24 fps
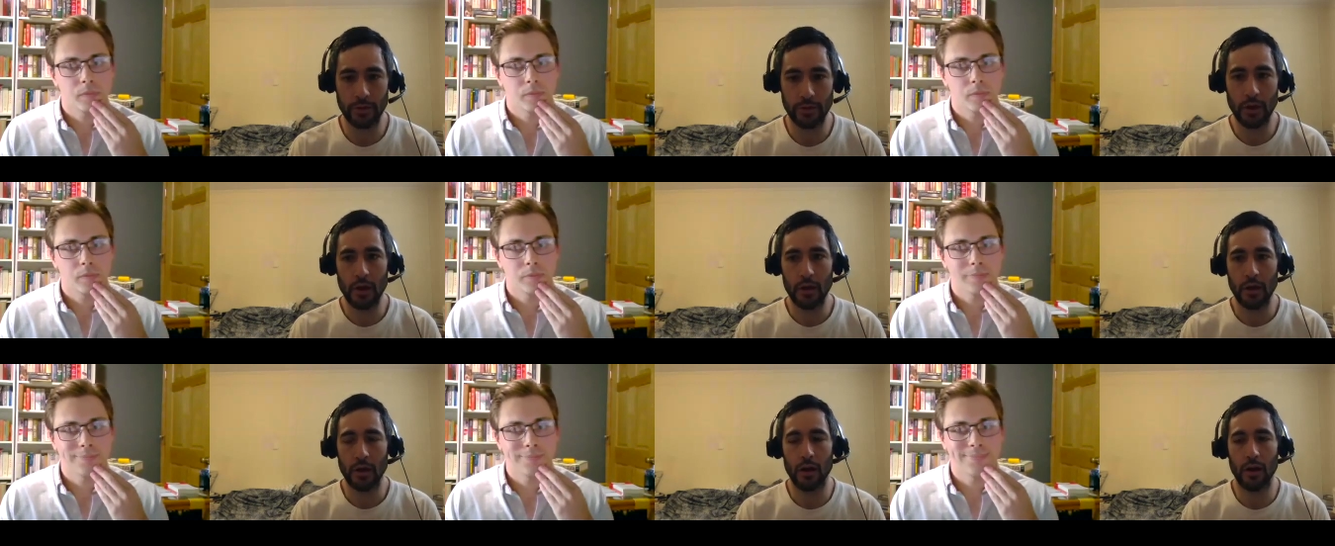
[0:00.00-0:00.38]

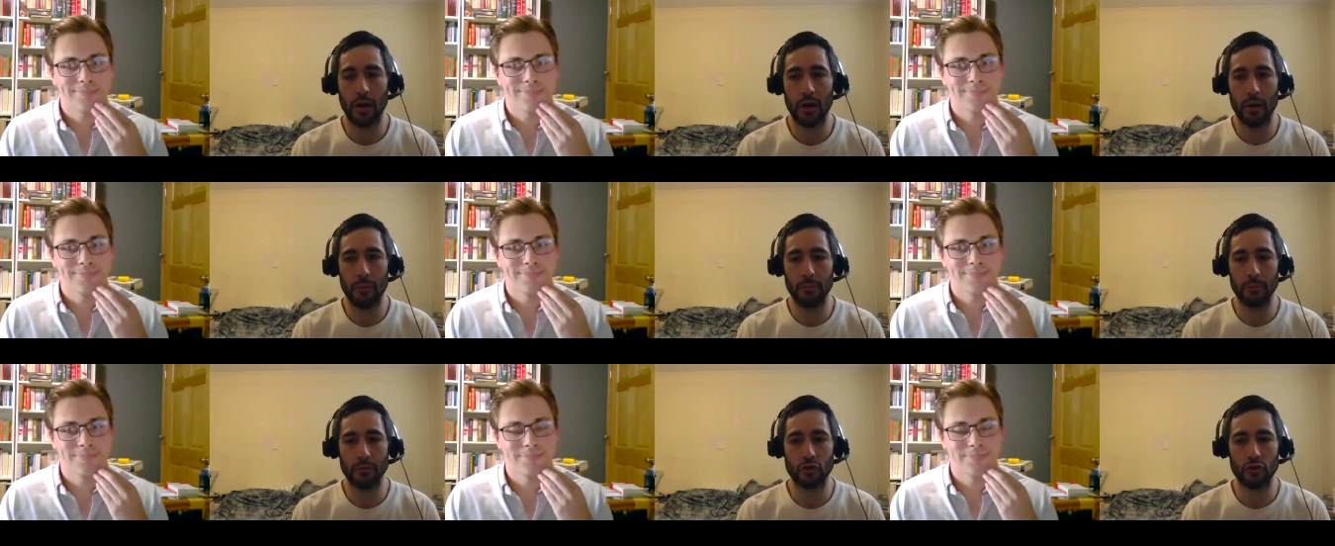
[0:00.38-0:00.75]
Speaker 1: um,
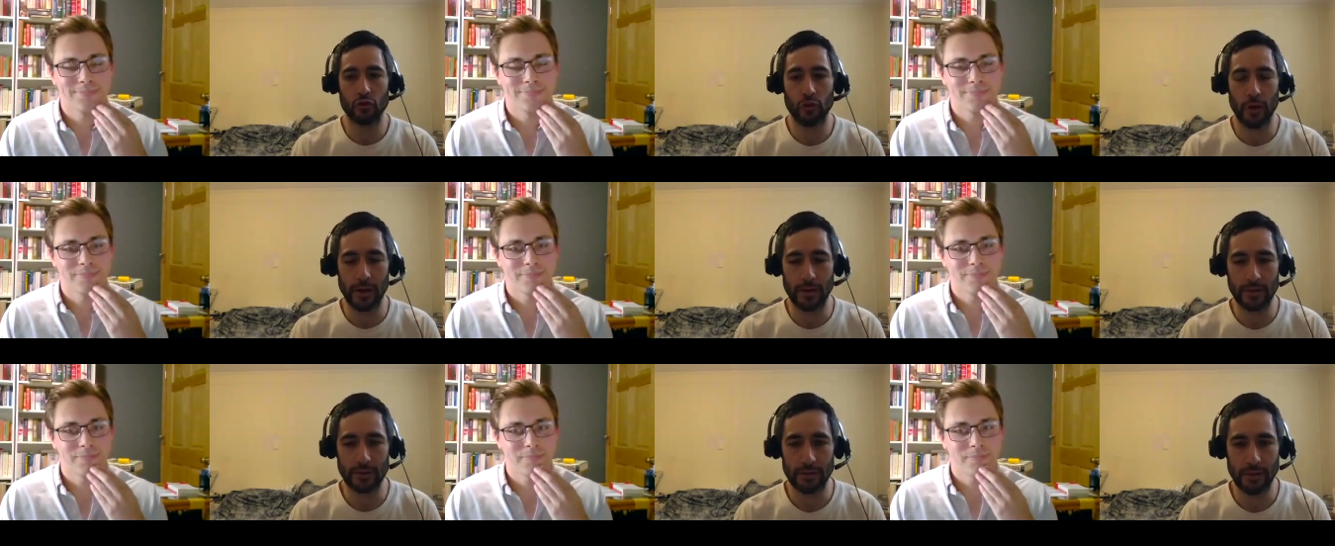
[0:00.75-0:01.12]

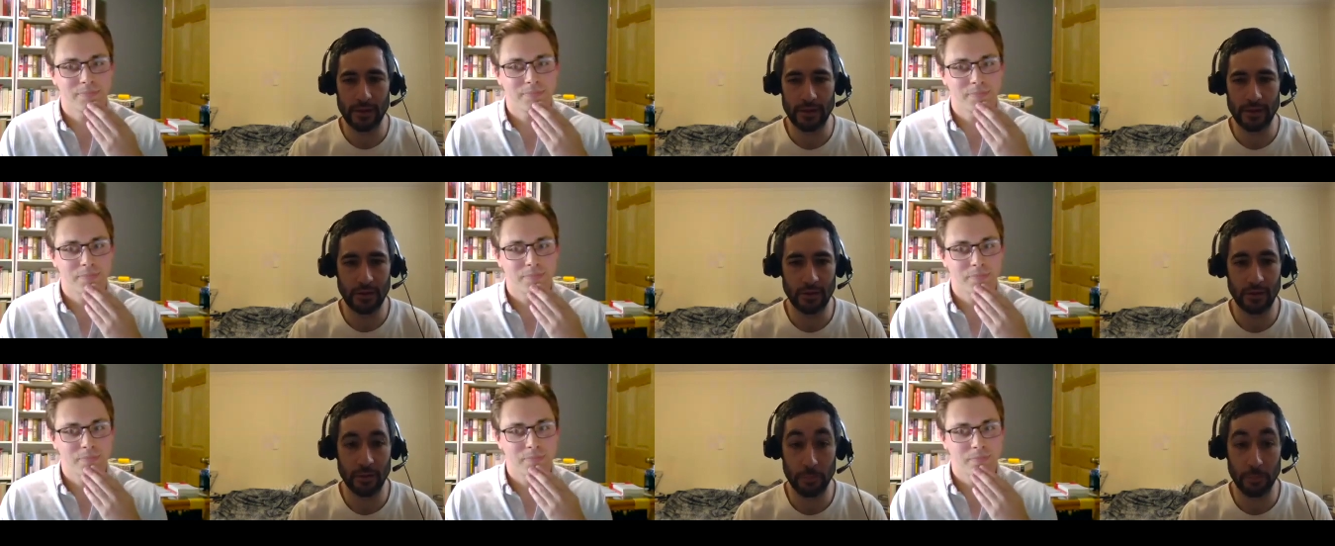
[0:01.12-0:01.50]
translates
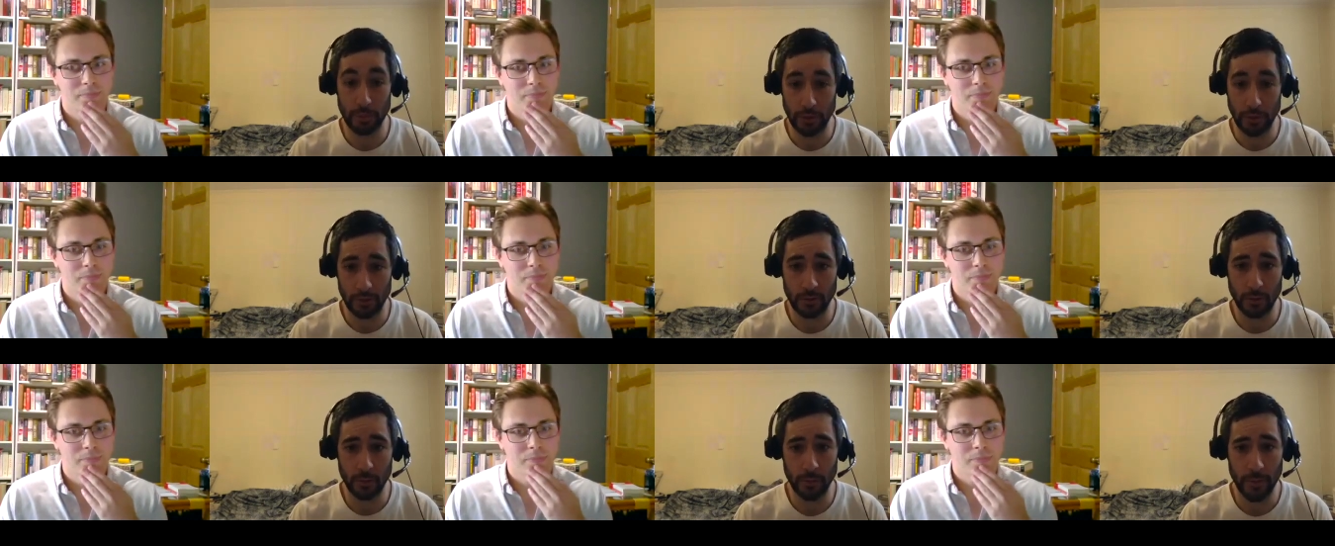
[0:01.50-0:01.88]
into
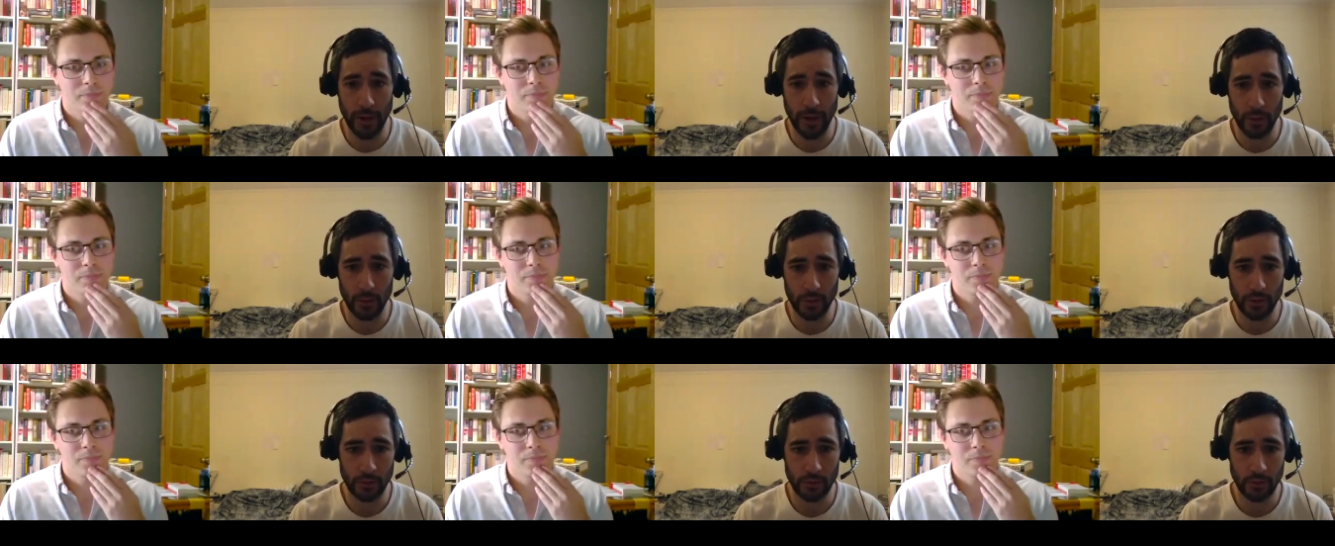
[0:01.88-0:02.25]
political power?
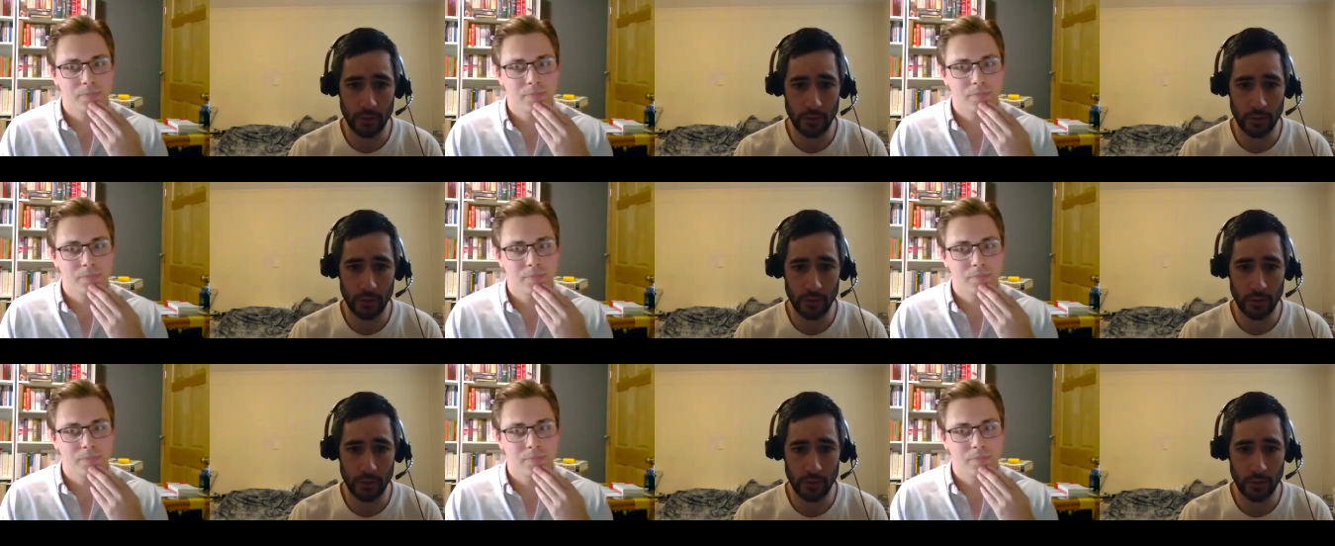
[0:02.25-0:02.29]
